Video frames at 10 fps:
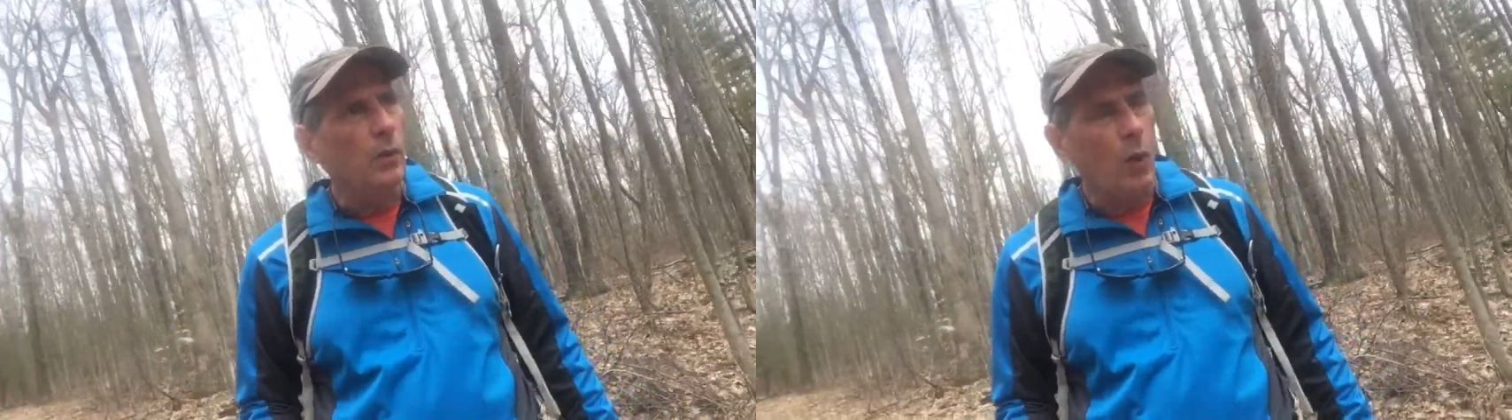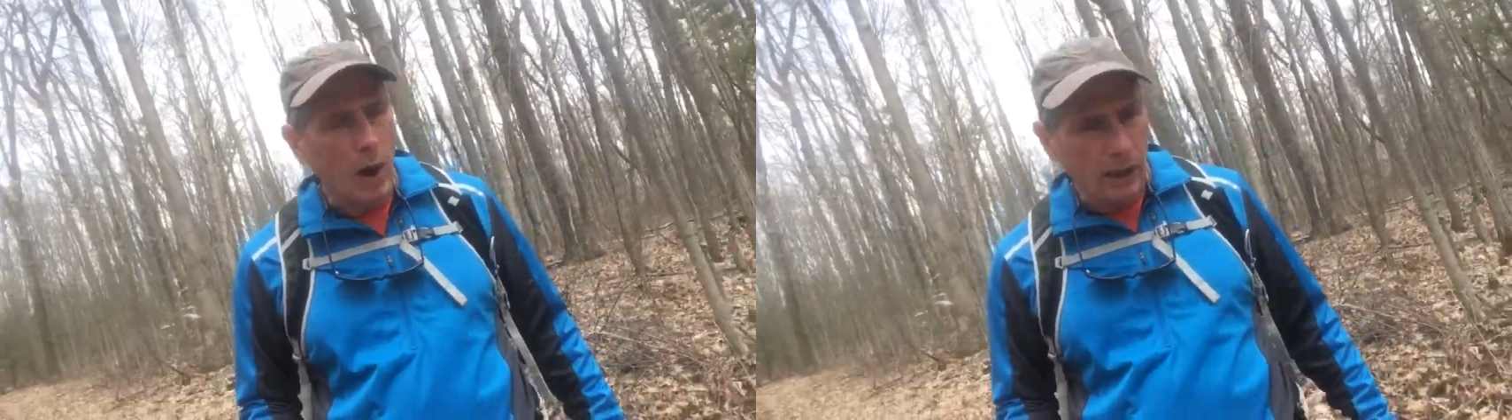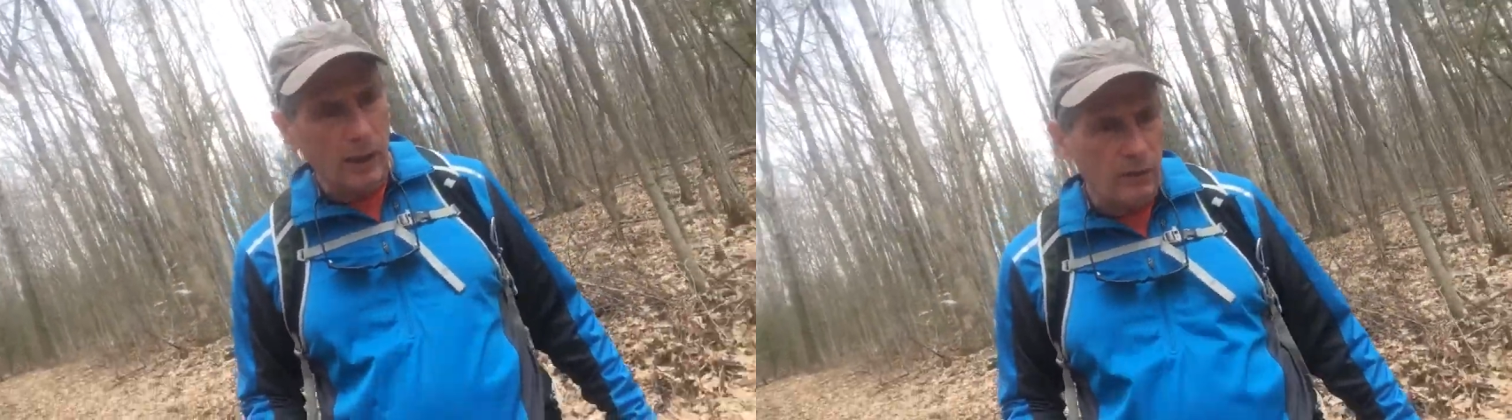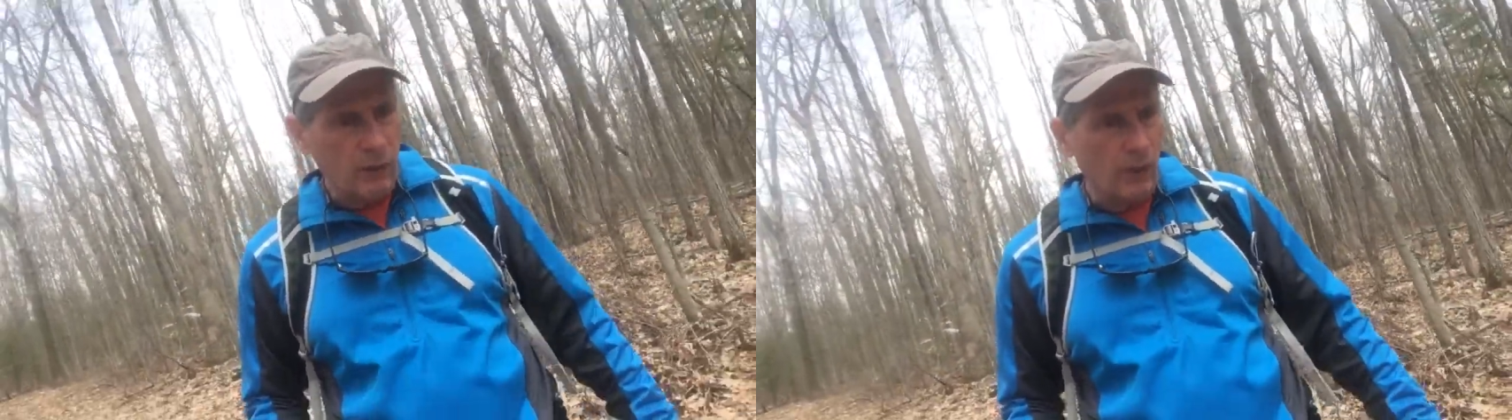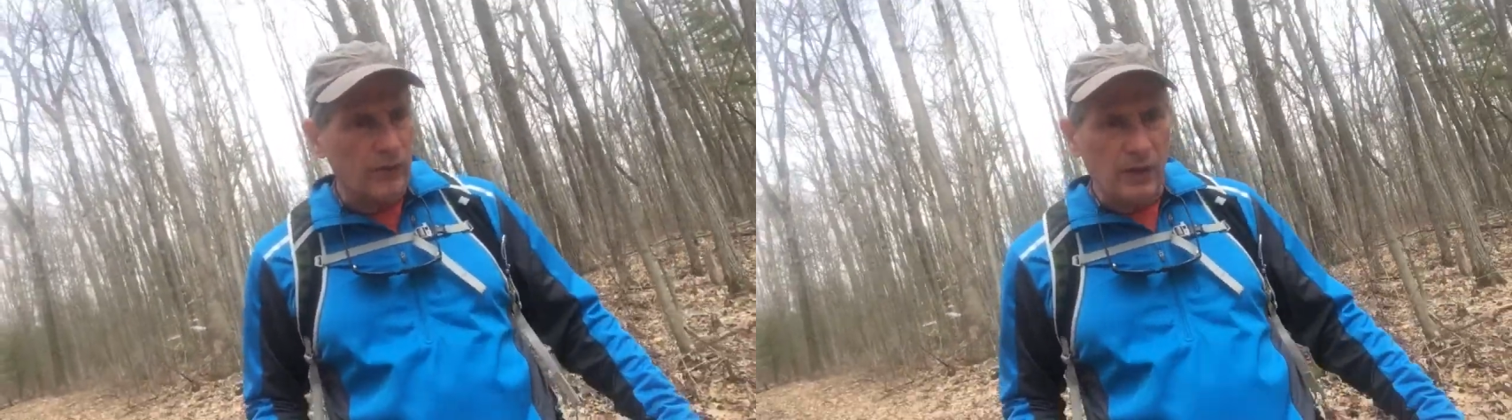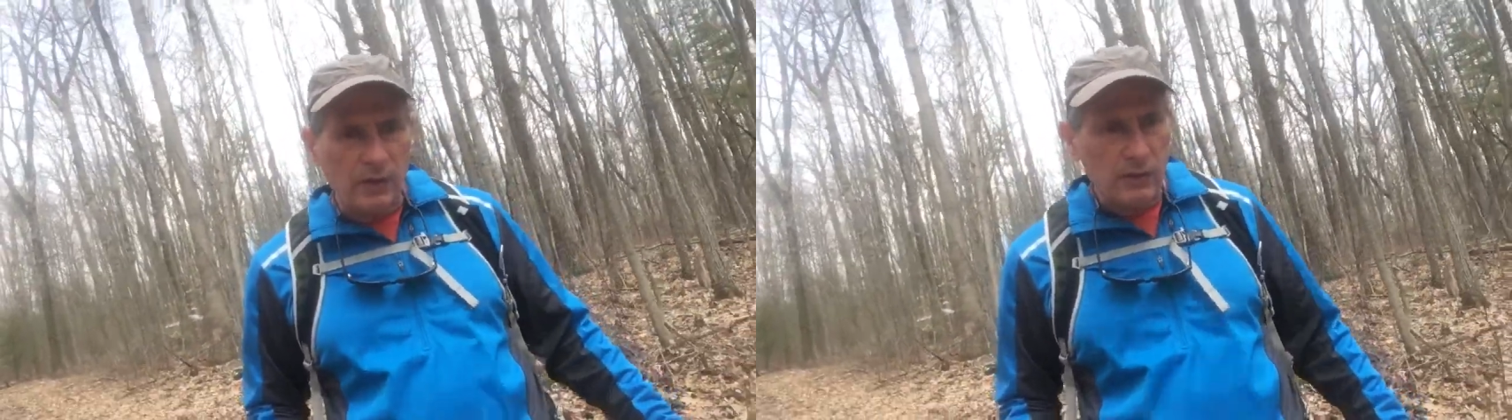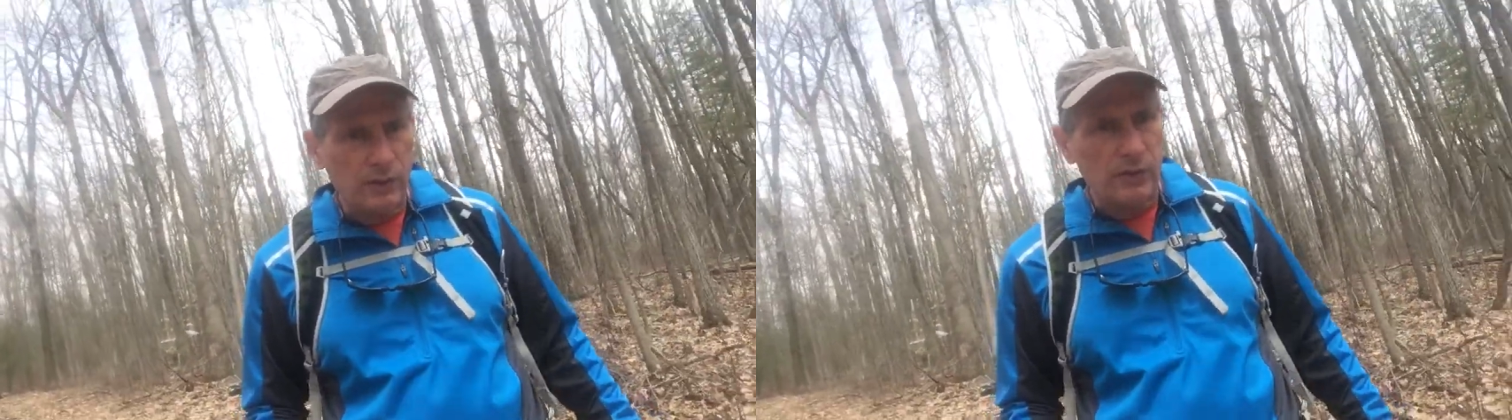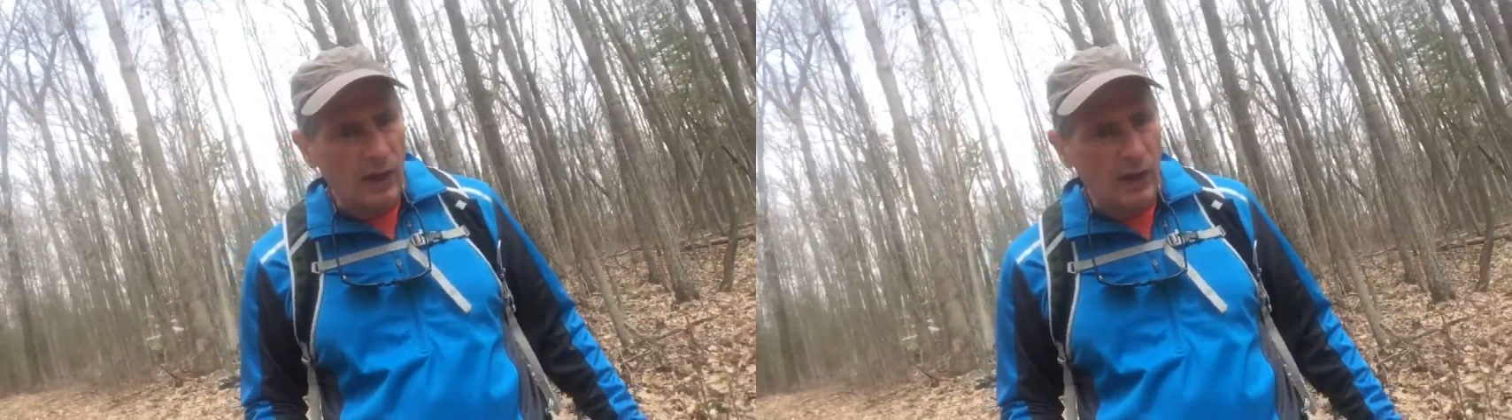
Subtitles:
walking for 6 or